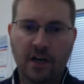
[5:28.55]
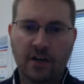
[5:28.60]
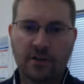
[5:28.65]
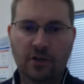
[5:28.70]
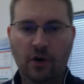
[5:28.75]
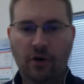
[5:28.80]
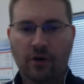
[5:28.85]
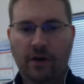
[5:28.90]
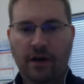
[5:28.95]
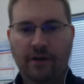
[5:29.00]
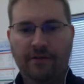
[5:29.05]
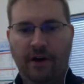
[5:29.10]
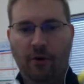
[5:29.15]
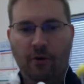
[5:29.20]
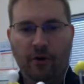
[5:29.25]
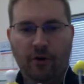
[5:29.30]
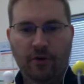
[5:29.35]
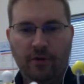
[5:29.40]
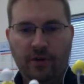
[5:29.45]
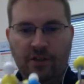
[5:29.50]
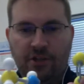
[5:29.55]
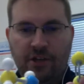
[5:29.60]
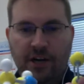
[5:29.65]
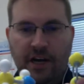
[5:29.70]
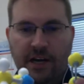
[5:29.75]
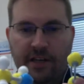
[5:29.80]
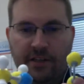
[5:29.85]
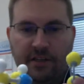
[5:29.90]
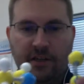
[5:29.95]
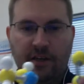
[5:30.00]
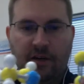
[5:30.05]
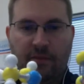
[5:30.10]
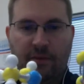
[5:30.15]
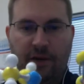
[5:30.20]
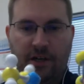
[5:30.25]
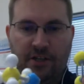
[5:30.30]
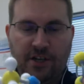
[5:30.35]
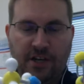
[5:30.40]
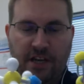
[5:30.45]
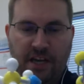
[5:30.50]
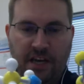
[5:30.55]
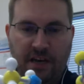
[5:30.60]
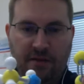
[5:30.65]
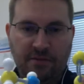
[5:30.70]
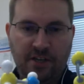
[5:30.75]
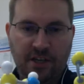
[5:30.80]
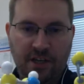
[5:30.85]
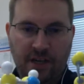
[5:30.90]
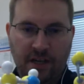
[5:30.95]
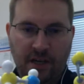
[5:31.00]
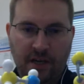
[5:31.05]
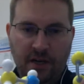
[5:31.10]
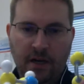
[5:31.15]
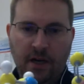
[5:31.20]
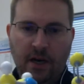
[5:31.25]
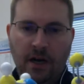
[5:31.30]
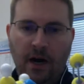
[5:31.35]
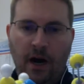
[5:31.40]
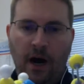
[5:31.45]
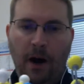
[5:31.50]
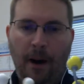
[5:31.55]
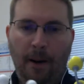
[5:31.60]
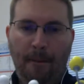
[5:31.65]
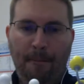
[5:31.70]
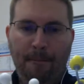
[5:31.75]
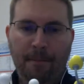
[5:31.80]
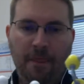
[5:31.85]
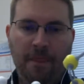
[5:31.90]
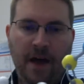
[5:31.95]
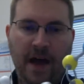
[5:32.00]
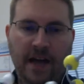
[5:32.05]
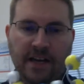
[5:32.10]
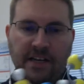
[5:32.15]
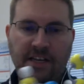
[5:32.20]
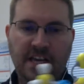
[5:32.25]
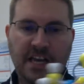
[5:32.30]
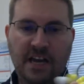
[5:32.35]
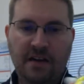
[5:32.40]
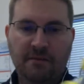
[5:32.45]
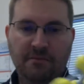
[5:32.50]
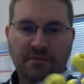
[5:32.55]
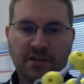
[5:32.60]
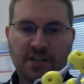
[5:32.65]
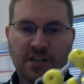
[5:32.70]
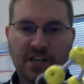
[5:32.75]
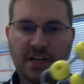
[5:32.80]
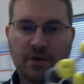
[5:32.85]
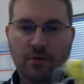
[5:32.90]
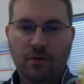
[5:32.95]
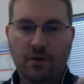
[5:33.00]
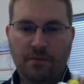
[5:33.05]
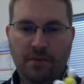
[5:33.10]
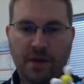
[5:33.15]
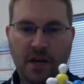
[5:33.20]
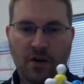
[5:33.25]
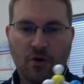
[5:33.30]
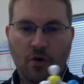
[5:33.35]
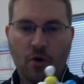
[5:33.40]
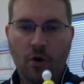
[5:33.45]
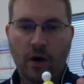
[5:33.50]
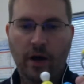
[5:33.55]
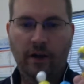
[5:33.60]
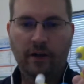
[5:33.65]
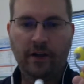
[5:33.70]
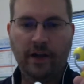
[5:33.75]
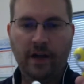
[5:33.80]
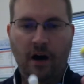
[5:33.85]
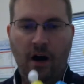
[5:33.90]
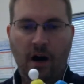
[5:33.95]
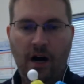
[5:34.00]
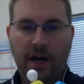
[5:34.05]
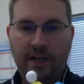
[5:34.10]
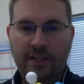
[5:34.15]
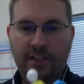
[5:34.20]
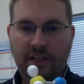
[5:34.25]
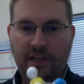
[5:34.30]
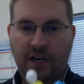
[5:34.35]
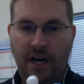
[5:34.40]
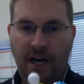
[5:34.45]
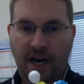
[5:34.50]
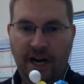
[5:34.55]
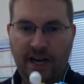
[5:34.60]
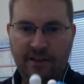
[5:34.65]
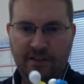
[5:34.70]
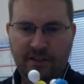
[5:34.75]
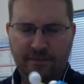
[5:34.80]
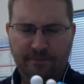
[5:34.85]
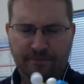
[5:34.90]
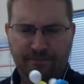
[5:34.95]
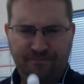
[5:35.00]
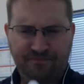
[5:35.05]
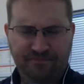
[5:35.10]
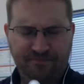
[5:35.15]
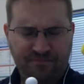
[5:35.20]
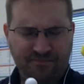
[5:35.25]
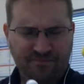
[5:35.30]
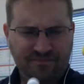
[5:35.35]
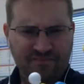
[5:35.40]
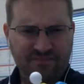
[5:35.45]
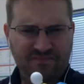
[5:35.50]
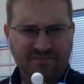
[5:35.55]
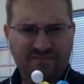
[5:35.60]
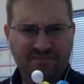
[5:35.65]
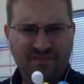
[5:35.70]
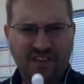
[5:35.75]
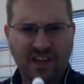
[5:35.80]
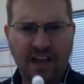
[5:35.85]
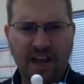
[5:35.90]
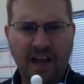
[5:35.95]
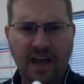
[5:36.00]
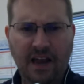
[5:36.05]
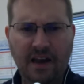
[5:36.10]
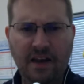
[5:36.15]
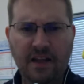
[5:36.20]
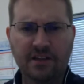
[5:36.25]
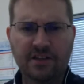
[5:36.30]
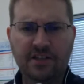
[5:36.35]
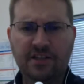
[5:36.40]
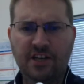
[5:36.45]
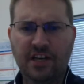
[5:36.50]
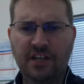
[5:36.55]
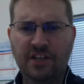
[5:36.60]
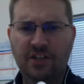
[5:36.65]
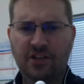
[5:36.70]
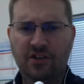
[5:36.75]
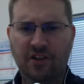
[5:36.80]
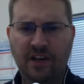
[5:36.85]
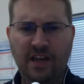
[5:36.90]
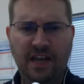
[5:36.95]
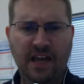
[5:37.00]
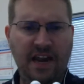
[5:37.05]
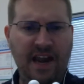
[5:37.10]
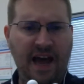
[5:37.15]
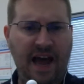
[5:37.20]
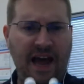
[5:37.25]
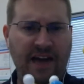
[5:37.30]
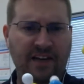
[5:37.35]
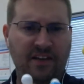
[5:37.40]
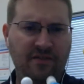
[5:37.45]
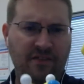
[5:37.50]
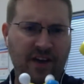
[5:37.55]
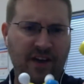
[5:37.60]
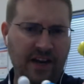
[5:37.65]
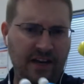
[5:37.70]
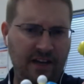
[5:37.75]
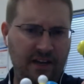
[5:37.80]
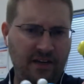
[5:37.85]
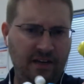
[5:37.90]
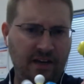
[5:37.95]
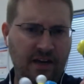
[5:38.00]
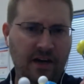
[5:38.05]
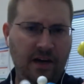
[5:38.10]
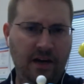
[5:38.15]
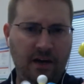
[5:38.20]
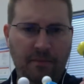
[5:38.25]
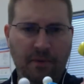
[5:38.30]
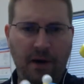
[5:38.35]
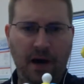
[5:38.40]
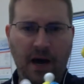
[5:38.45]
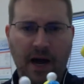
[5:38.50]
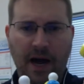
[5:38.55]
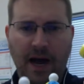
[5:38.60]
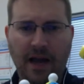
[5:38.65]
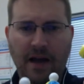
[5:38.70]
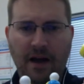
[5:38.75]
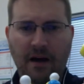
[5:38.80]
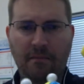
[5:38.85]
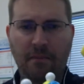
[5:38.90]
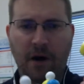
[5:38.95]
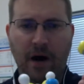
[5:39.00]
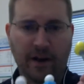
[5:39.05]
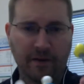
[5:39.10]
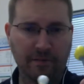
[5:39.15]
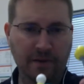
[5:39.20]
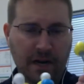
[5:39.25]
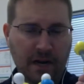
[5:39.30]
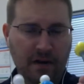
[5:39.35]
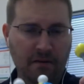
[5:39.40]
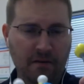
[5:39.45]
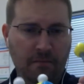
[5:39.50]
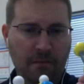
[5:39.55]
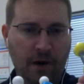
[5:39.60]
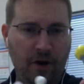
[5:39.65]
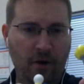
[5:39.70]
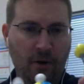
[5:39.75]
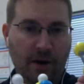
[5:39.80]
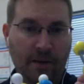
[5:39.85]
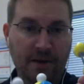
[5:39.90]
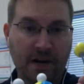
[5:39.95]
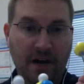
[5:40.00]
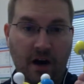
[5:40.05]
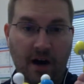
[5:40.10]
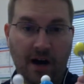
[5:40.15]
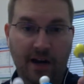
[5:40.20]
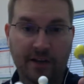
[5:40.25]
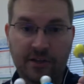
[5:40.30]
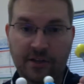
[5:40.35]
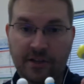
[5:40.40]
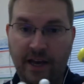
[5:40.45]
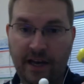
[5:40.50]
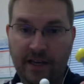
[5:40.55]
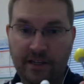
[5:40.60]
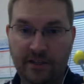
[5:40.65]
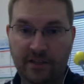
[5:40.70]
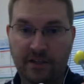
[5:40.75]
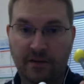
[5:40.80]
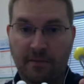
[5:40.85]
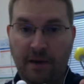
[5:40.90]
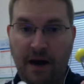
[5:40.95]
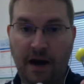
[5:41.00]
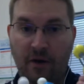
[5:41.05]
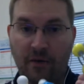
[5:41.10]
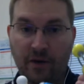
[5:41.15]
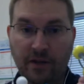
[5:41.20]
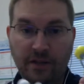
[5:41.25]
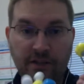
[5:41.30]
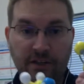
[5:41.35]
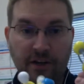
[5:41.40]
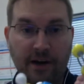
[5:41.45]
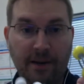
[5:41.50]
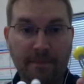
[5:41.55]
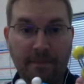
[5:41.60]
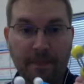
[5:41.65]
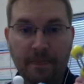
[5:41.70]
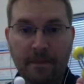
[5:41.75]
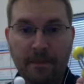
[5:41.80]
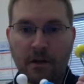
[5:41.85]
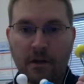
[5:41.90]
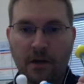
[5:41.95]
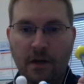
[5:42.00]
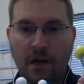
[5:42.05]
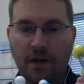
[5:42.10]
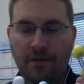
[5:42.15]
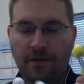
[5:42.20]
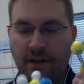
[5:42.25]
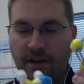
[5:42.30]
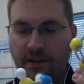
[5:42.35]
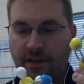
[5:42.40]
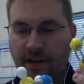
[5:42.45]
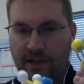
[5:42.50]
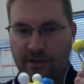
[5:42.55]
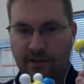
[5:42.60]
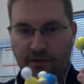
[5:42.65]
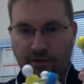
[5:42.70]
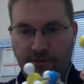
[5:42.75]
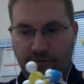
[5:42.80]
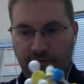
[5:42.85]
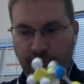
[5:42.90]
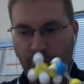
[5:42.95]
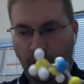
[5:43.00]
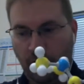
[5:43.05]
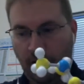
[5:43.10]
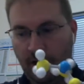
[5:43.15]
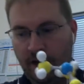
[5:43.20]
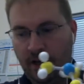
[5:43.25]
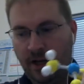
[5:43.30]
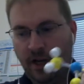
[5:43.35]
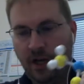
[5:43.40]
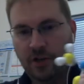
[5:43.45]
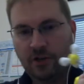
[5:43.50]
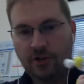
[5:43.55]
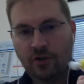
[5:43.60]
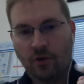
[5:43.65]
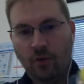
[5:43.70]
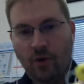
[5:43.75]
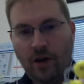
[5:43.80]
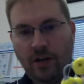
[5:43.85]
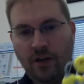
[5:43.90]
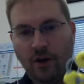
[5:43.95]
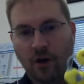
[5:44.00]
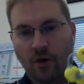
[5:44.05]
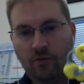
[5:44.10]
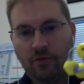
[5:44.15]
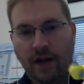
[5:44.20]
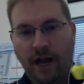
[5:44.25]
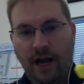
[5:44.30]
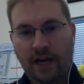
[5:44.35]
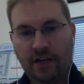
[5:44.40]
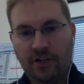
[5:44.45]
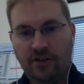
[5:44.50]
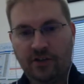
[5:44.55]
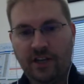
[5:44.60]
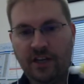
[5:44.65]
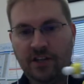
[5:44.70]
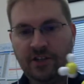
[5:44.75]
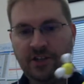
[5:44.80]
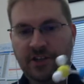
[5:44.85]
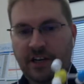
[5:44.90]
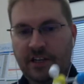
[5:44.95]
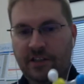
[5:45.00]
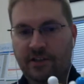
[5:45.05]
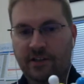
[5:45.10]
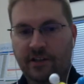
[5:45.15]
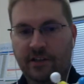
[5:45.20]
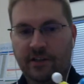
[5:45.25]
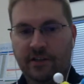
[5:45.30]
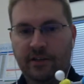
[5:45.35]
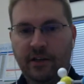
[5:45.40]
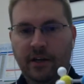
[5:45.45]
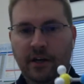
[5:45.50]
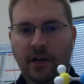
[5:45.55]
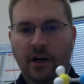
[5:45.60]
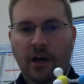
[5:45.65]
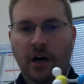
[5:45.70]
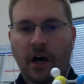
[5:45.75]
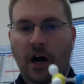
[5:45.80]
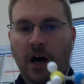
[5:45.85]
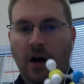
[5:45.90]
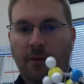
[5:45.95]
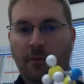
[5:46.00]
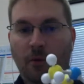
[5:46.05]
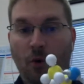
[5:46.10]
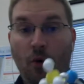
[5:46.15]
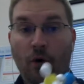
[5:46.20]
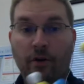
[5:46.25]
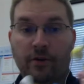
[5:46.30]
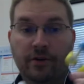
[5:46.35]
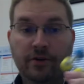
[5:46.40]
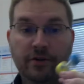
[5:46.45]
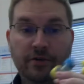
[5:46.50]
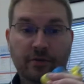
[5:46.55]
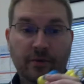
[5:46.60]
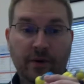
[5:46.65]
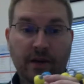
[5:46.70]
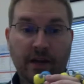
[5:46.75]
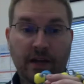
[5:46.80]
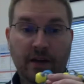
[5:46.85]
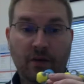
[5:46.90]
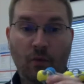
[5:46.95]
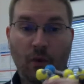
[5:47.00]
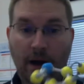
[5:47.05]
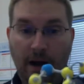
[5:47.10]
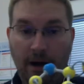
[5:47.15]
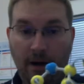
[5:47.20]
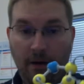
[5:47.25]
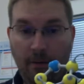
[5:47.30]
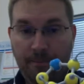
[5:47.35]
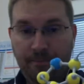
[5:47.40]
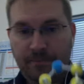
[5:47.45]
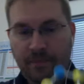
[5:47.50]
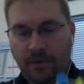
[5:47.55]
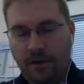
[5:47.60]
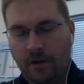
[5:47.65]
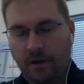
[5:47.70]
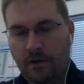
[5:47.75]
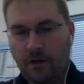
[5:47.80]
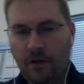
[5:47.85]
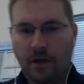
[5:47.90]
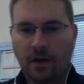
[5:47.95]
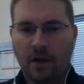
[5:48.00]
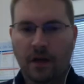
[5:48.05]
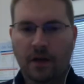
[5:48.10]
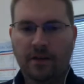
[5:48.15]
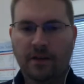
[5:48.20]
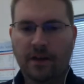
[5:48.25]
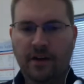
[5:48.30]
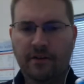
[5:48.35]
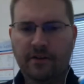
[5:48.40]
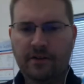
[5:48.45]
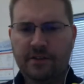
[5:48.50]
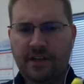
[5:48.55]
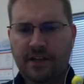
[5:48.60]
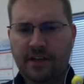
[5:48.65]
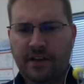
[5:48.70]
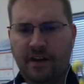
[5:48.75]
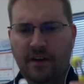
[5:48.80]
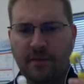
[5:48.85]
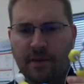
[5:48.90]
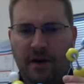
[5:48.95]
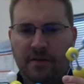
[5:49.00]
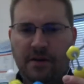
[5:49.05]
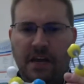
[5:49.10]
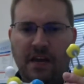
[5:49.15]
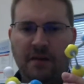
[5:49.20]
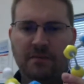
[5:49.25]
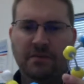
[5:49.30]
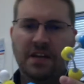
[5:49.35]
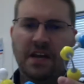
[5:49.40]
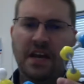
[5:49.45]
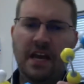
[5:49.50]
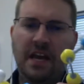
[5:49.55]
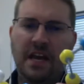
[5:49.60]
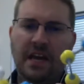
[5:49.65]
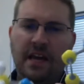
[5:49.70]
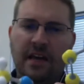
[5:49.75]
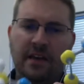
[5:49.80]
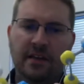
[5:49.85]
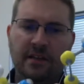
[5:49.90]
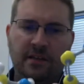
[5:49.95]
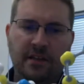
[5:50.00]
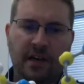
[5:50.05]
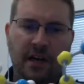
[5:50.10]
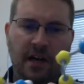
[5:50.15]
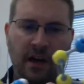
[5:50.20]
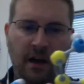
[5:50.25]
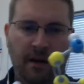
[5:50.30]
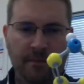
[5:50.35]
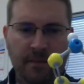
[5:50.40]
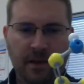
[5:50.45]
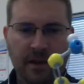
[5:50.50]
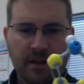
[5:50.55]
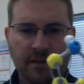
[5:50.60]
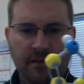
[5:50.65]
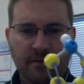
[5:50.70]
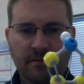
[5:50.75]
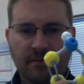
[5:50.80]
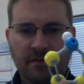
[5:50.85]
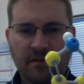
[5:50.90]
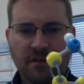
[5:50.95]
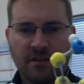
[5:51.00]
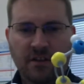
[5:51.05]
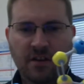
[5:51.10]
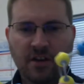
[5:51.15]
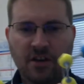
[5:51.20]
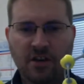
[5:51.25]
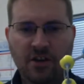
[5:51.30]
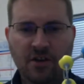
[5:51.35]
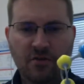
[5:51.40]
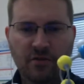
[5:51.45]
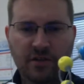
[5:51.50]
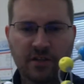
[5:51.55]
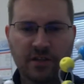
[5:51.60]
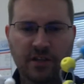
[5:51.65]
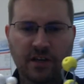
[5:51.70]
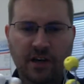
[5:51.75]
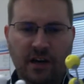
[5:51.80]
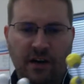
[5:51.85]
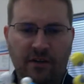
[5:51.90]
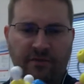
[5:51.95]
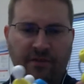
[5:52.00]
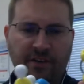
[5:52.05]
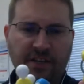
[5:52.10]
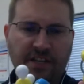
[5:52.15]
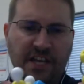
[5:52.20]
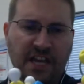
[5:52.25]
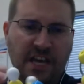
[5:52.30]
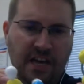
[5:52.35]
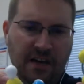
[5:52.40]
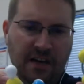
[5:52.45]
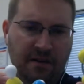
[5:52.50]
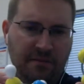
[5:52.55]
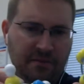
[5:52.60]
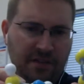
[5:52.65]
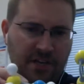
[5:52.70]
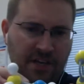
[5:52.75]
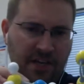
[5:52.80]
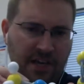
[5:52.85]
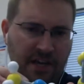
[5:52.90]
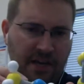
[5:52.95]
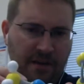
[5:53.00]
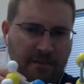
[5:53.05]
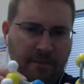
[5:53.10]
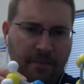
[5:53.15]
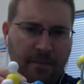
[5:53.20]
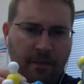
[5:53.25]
So if I were to ingest a bunch of DMT, um, that DMT would be quickly oxidized and essentially inactivated uh, by a monoamine, monoamine oxidase, the MAO enzyme in the intestinal flora. So we don't actually ingest this, um, or do we? Well, the interesting thing about DMT is um, the use of DMT